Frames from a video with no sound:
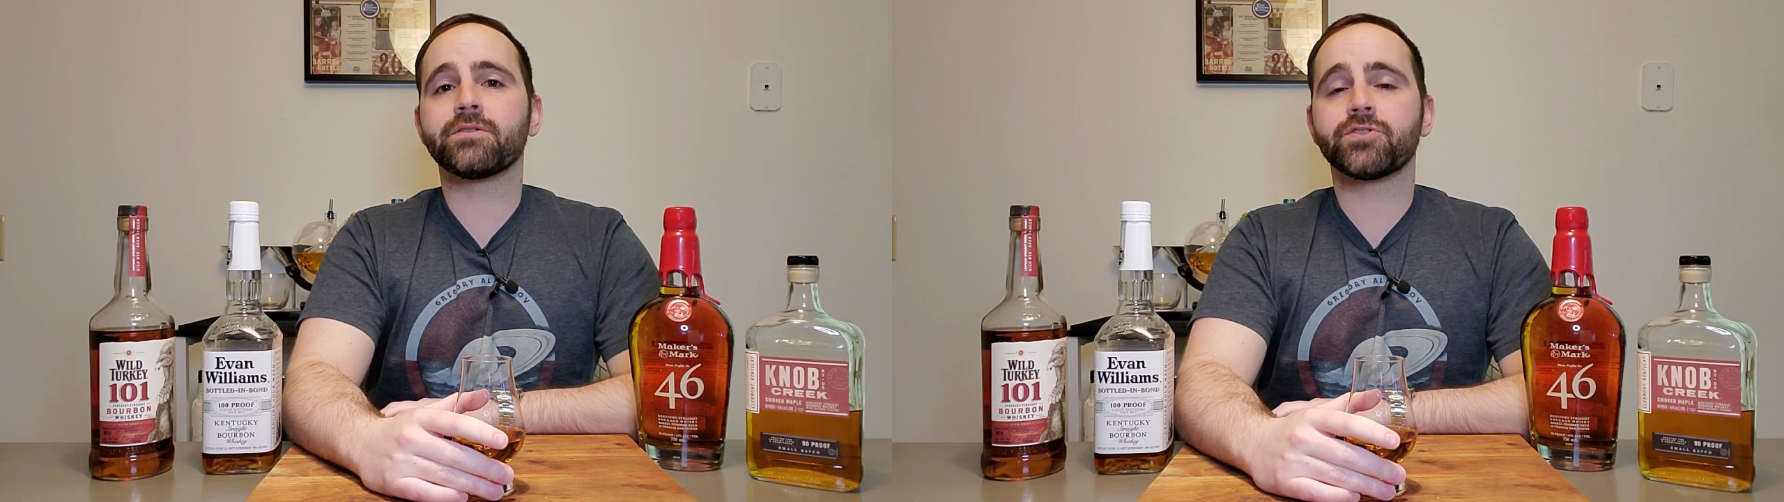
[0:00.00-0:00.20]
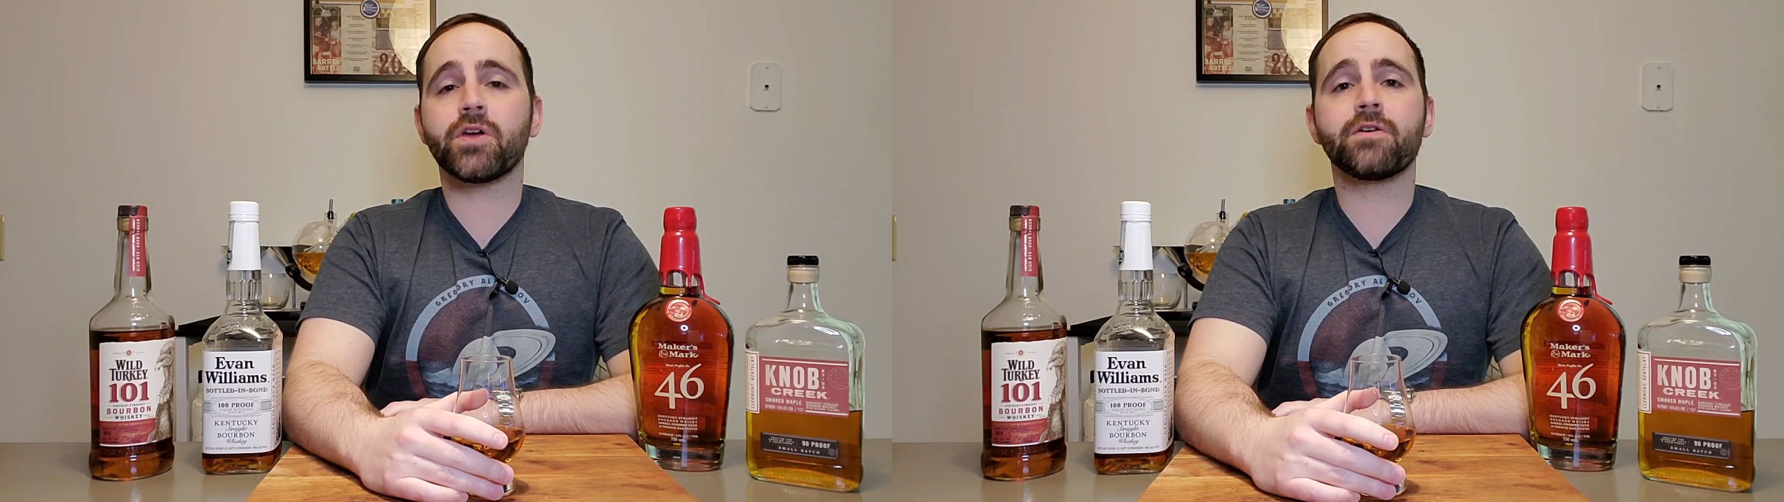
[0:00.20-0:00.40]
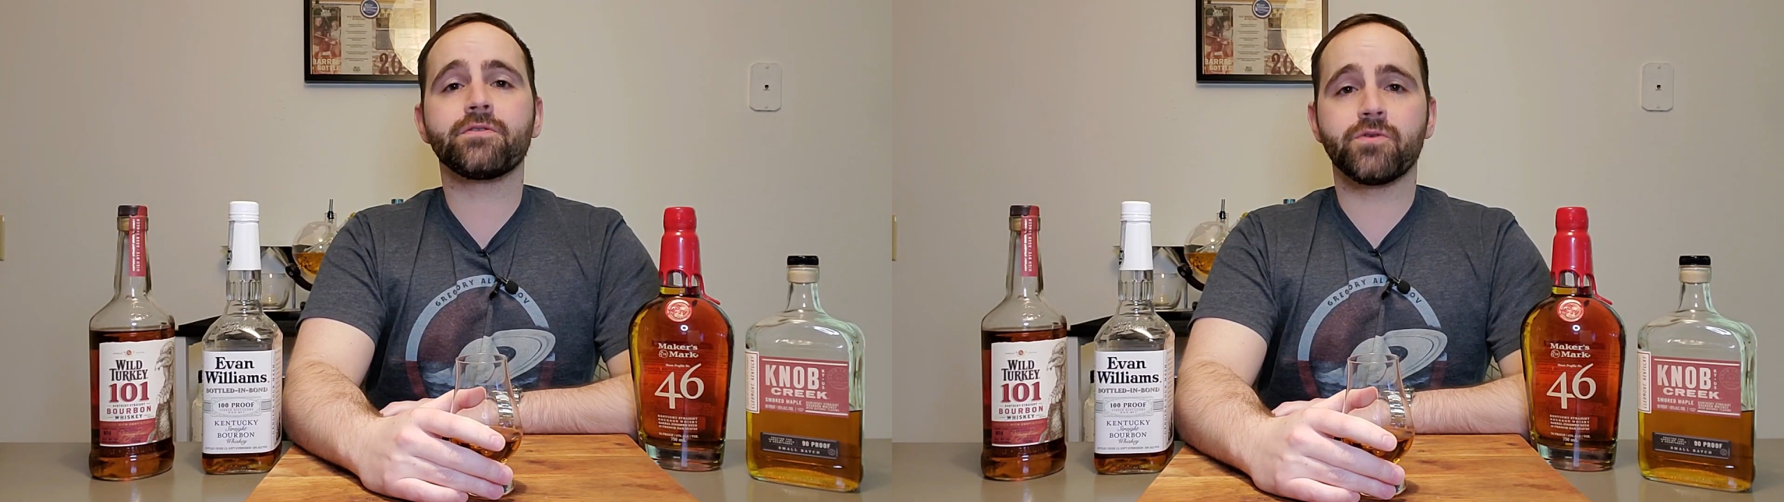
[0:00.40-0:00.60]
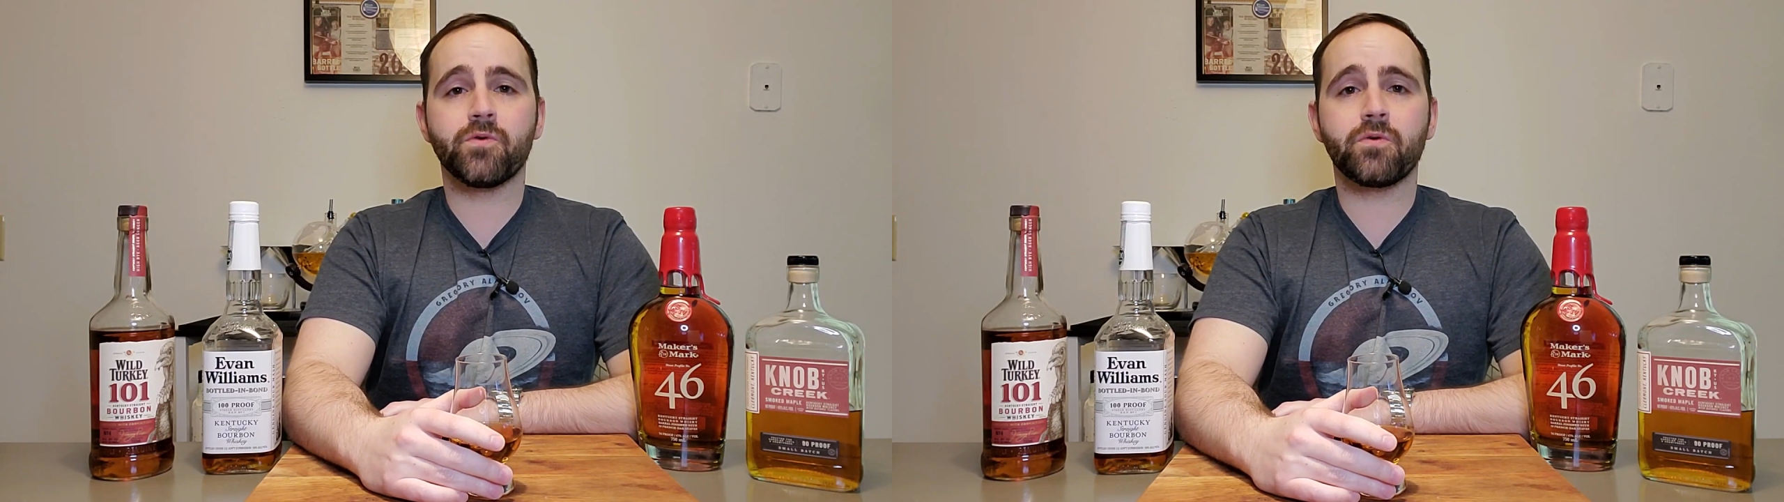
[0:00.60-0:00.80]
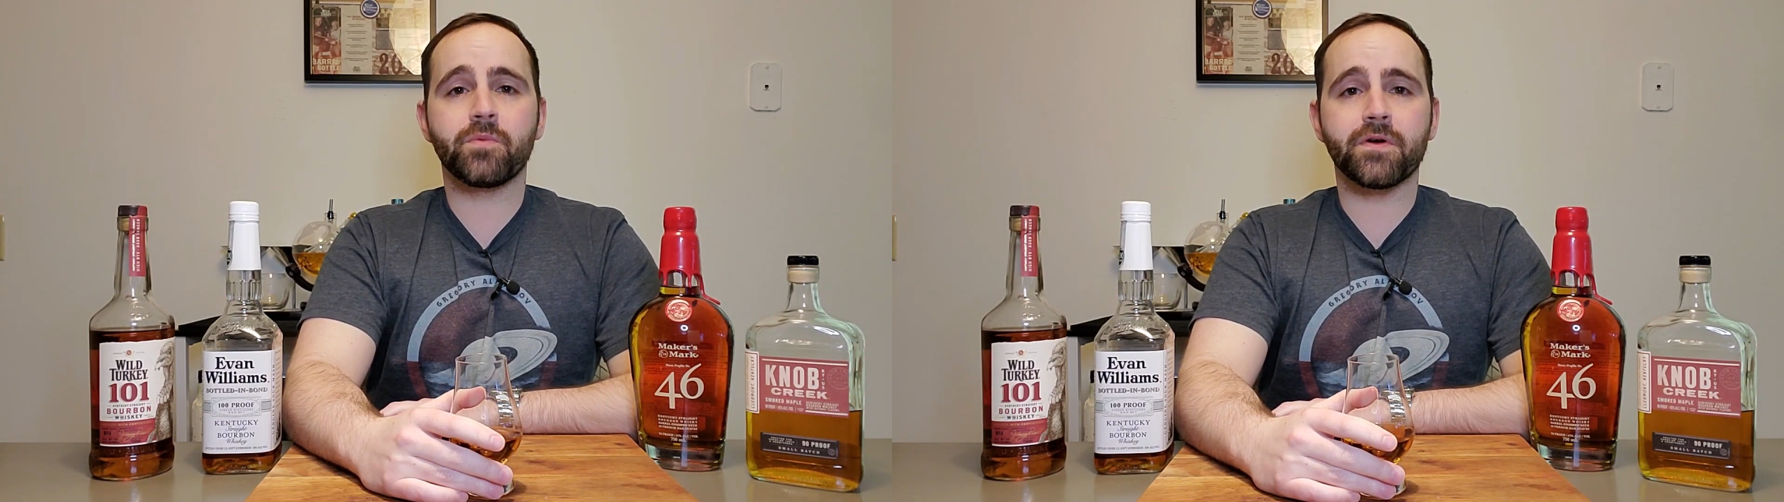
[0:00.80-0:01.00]
charred new
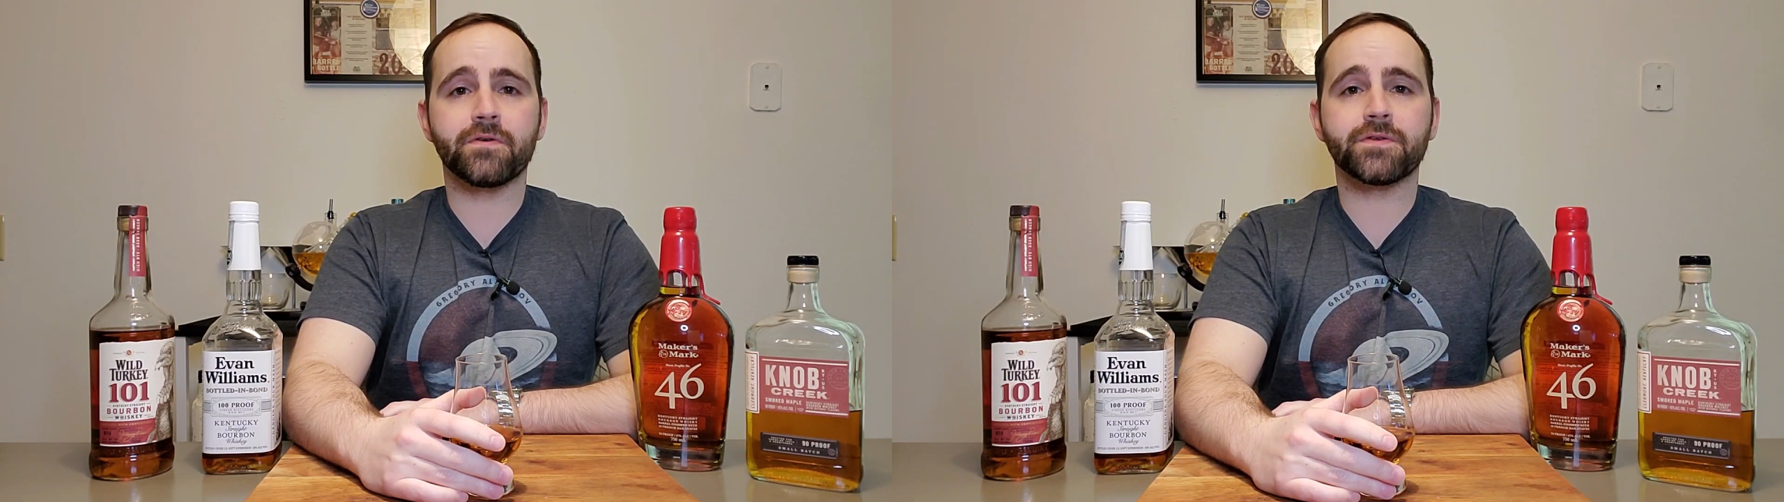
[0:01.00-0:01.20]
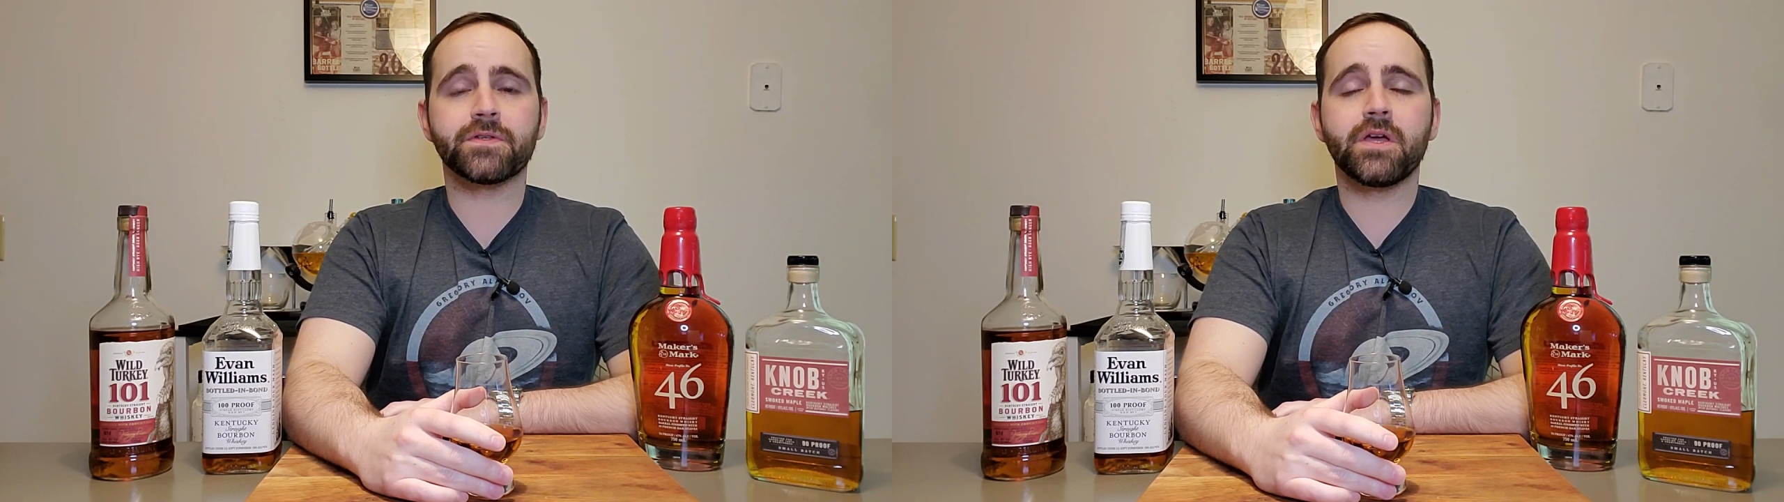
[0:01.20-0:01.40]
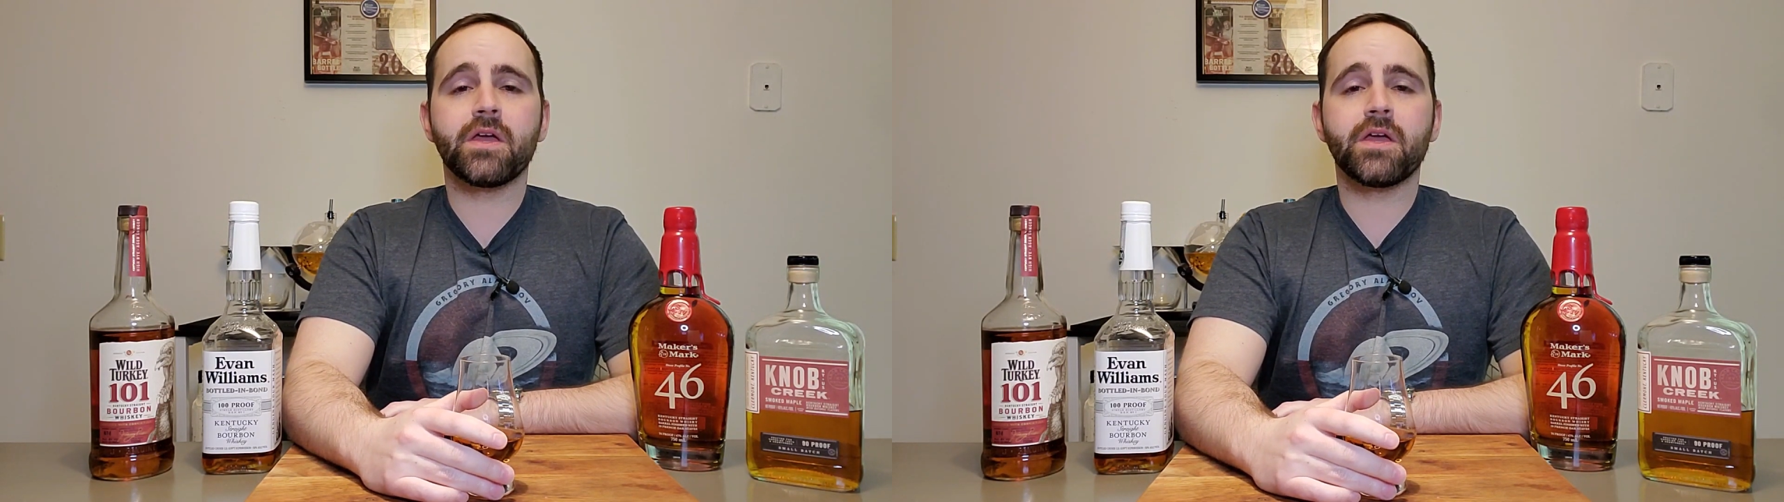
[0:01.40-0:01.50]
oak barrels,